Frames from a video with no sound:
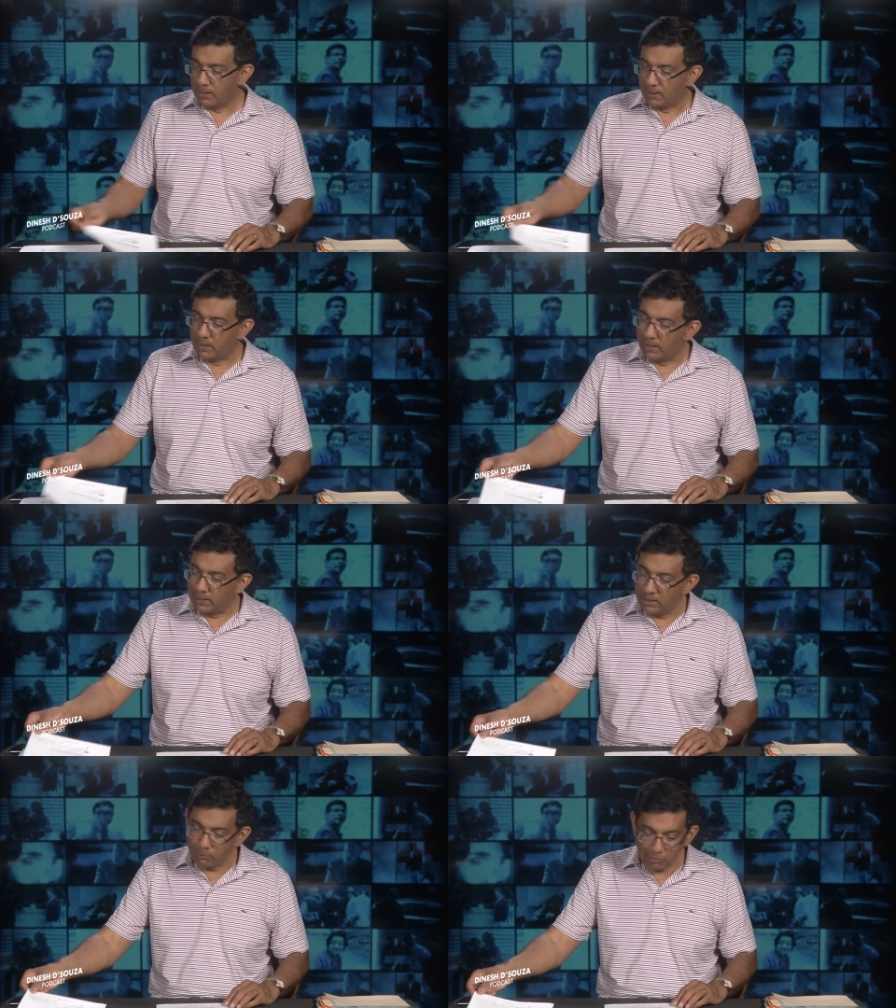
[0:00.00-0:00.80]

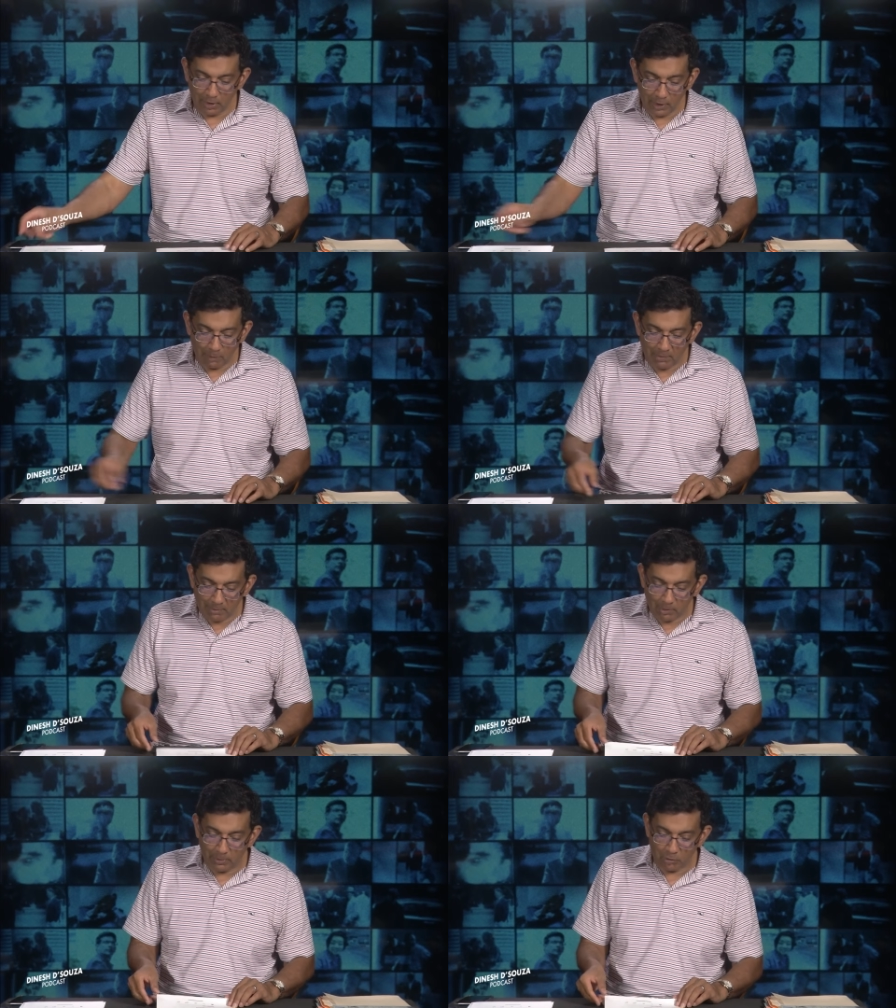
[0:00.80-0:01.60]
Interestingly, a
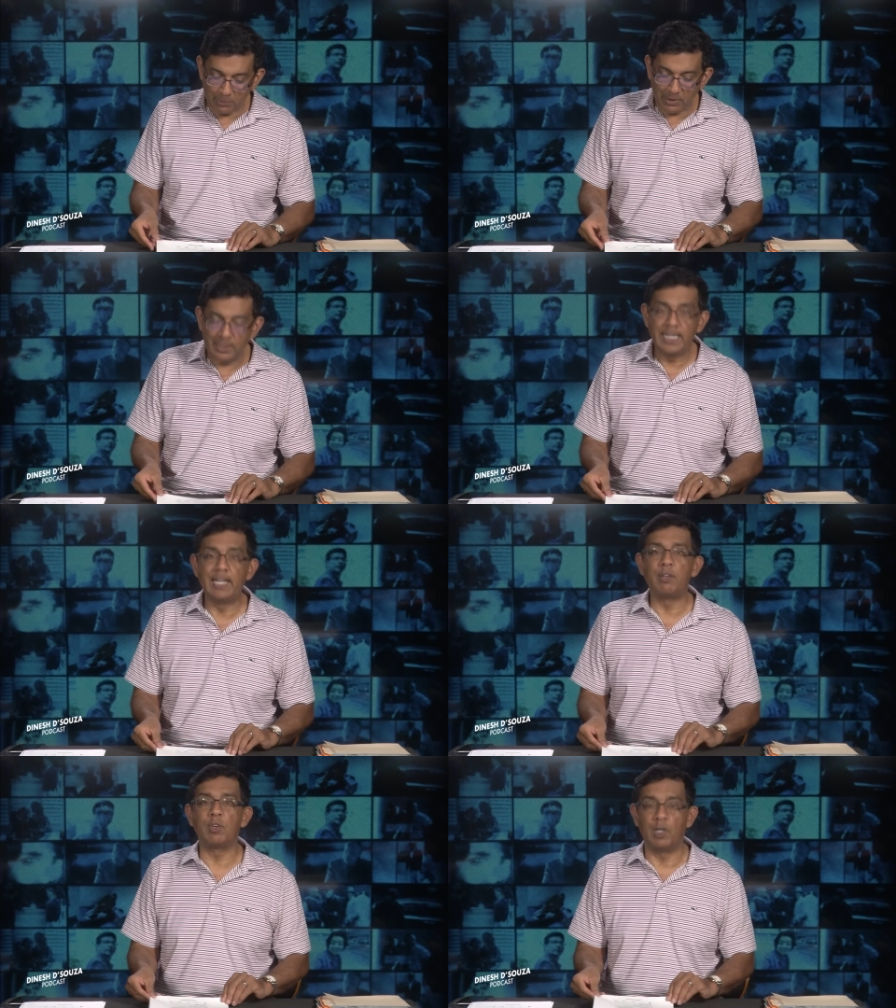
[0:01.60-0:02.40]
memo has been
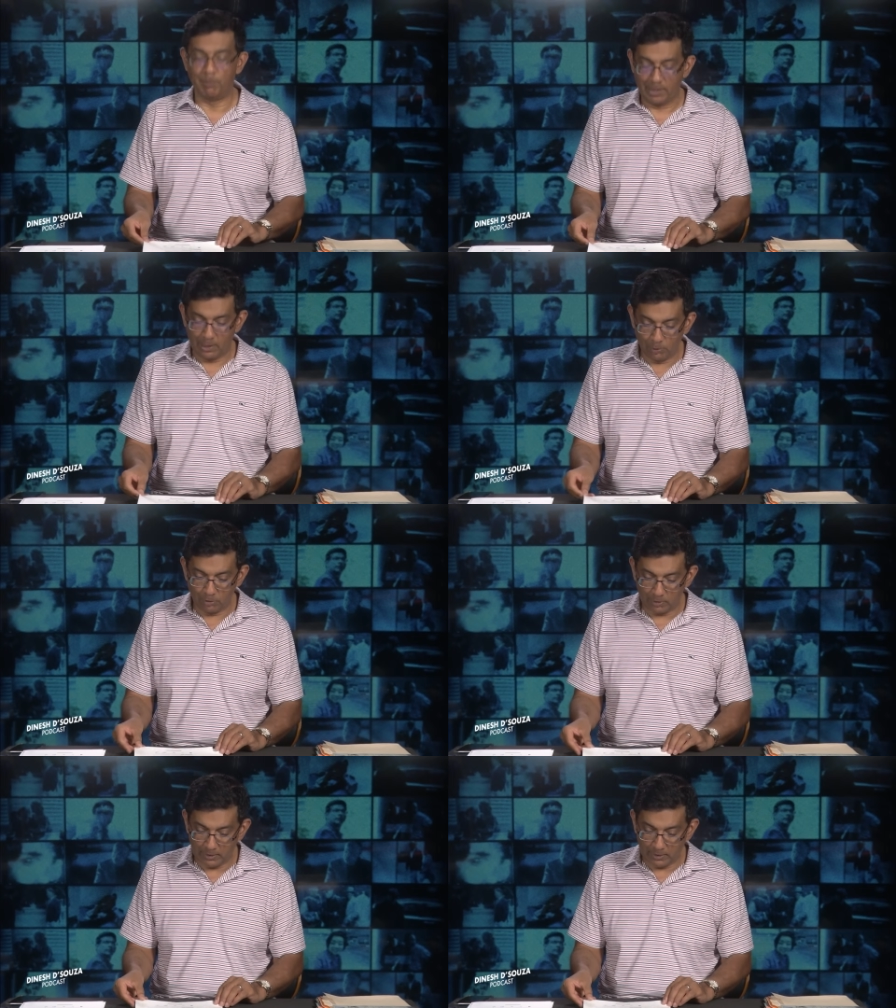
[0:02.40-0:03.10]
leaked about